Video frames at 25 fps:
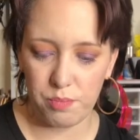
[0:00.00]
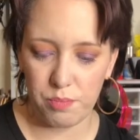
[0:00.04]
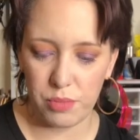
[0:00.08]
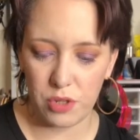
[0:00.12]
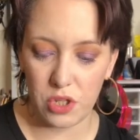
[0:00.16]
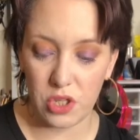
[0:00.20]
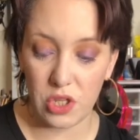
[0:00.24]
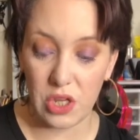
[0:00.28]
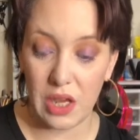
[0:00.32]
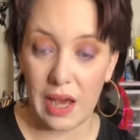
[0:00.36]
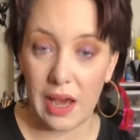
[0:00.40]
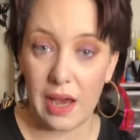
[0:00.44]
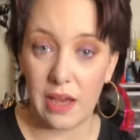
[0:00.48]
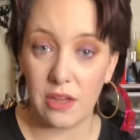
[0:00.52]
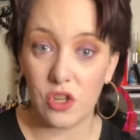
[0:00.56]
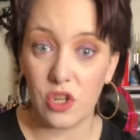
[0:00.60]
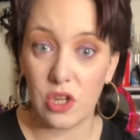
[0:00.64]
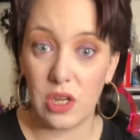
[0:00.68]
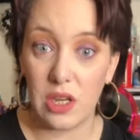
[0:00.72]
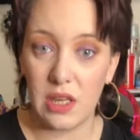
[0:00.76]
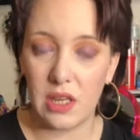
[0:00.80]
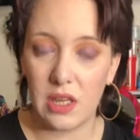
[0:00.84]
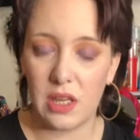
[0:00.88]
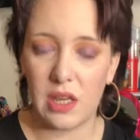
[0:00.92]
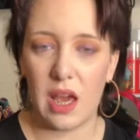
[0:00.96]
but to
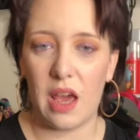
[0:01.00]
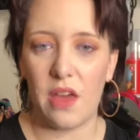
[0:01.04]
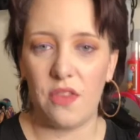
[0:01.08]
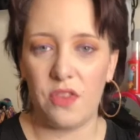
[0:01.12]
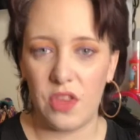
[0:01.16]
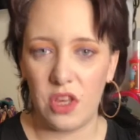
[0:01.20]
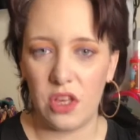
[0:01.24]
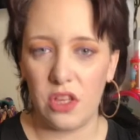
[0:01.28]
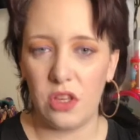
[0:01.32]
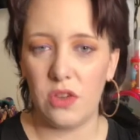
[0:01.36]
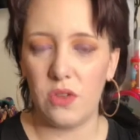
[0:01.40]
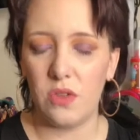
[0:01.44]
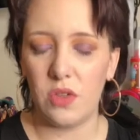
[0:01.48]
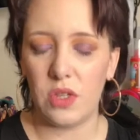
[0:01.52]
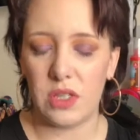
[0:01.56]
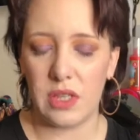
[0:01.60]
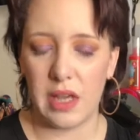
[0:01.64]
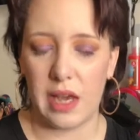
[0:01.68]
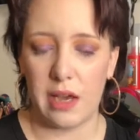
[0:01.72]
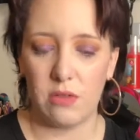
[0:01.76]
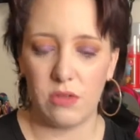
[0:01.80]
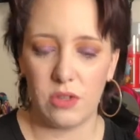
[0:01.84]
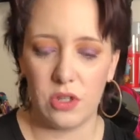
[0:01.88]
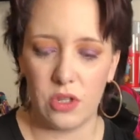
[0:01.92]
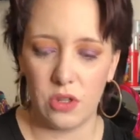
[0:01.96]
actually get the use
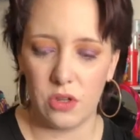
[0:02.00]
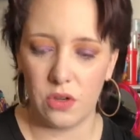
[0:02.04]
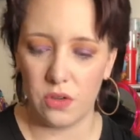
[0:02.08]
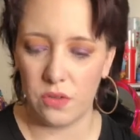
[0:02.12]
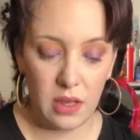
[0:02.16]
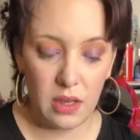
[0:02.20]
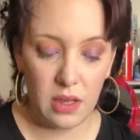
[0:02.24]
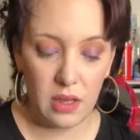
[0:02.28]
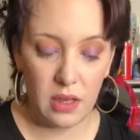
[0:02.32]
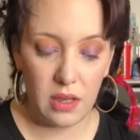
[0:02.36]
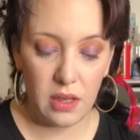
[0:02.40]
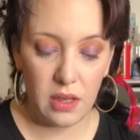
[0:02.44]
out of.